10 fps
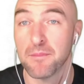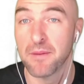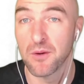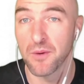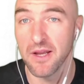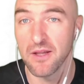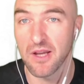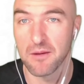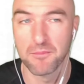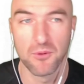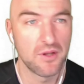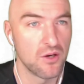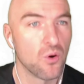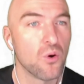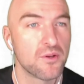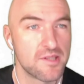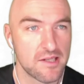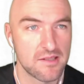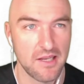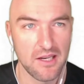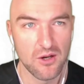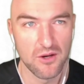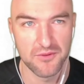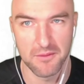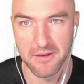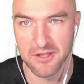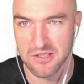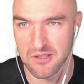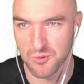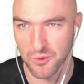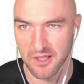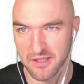By the way, you can put in all 16 of the meshes as well,